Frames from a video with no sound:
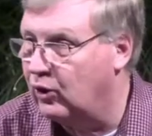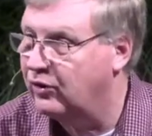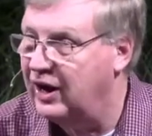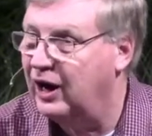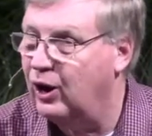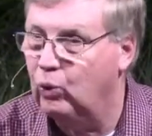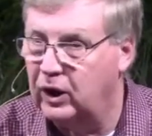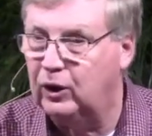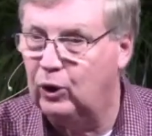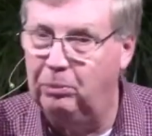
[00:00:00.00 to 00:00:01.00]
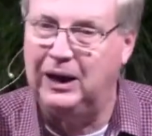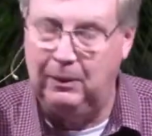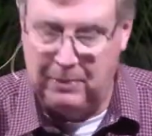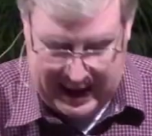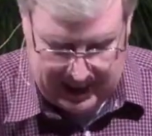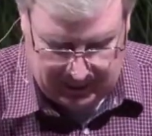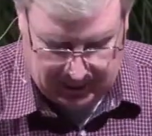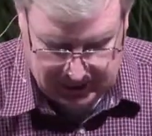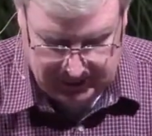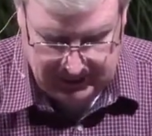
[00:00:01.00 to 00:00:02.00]
there will be battles.
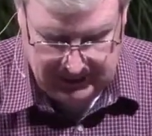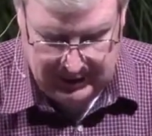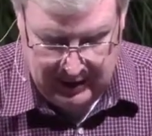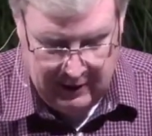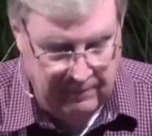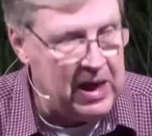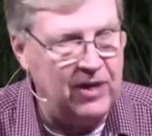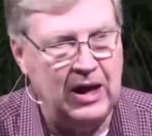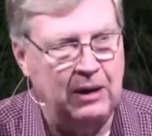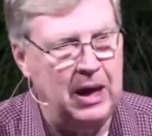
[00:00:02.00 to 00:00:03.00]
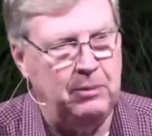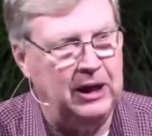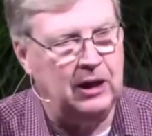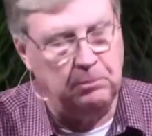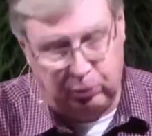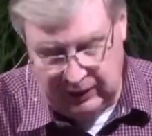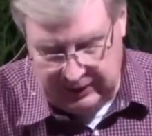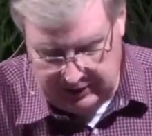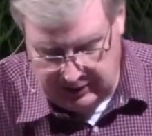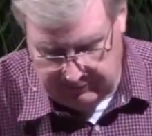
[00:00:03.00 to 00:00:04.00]
And they may be
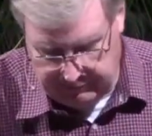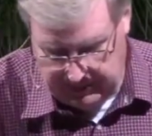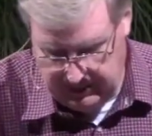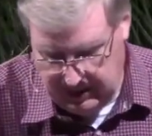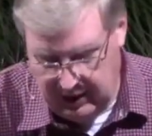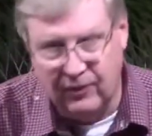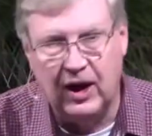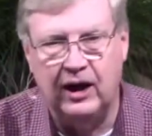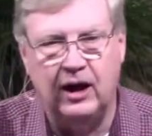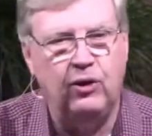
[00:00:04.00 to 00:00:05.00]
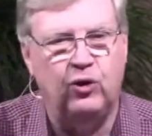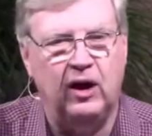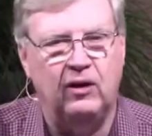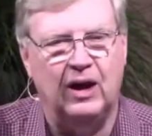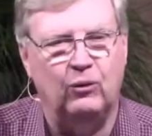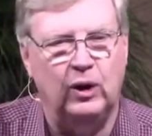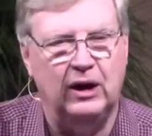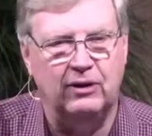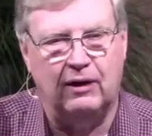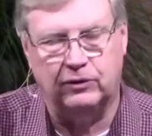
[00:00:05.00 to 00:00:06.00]
completely different than anything that we have
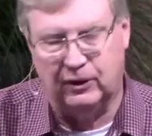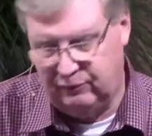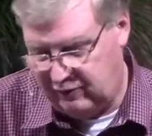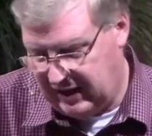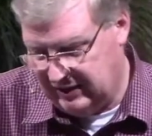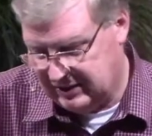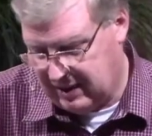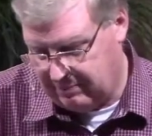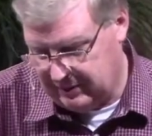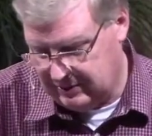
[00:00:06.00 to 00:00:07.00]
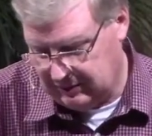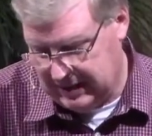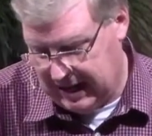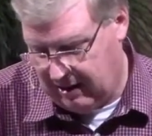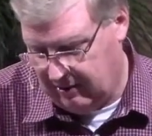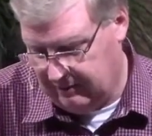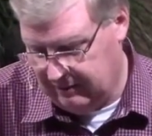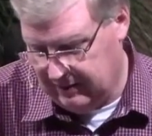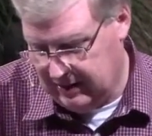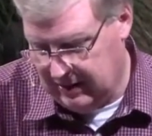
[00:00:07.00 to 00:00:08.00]
ever faced up until now.
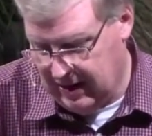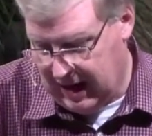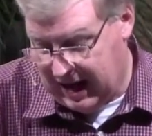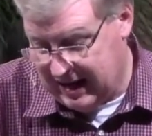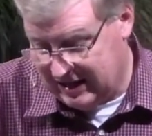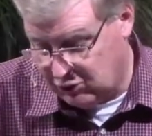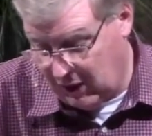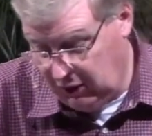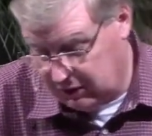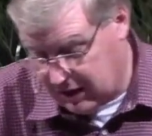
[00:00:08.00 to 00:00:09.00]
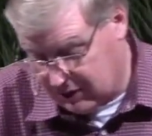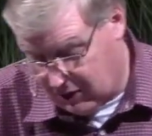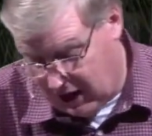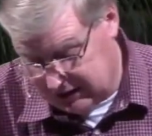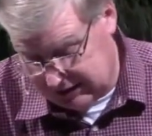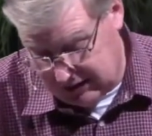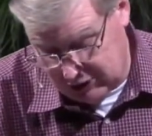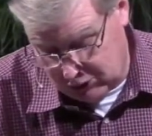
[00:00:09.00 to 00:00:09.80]
And as we look across this